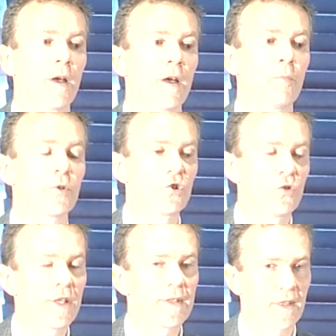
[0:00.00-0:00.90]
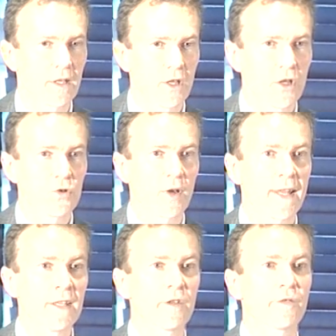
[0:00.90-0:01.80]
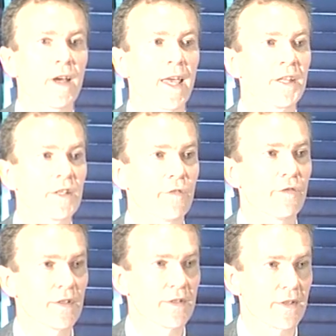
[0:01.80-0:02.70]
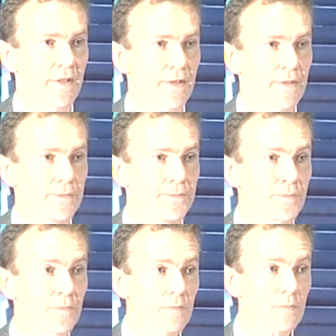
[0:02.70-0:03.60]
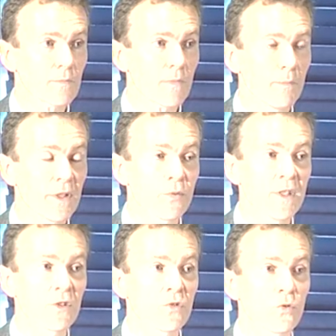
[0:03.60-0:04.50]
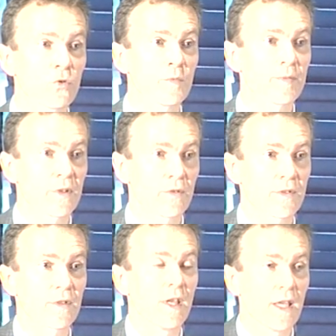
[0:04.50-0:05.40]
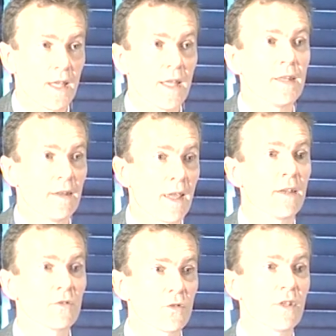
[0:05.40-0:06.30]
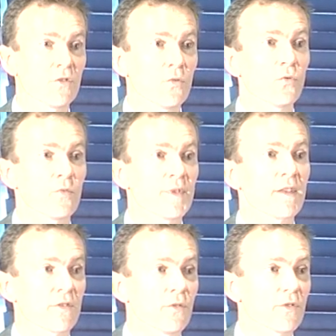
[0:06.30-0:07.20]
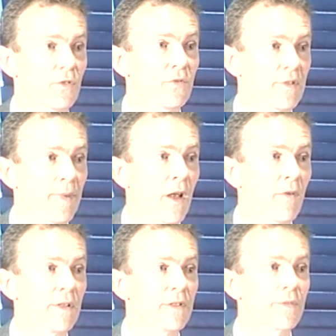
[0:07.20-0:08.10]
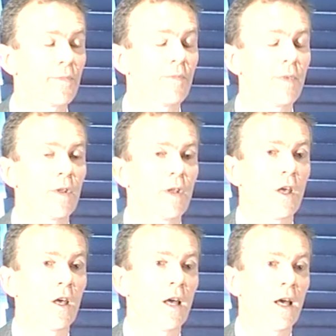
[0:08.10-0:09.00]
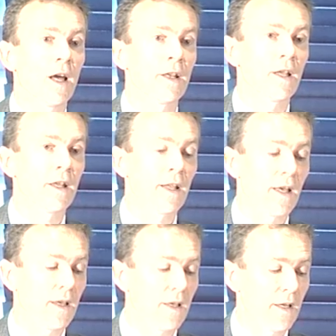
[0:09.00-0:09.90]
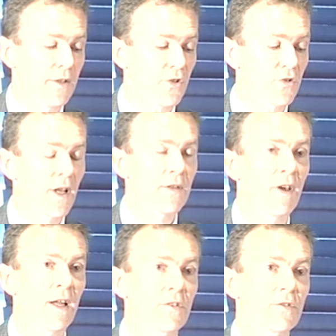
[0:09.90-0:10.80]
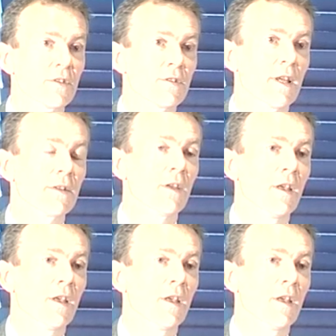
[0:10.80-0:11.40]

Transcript: opportunity to identify any differences between the two groups, because the two groups are so disparate. An additional advantage is that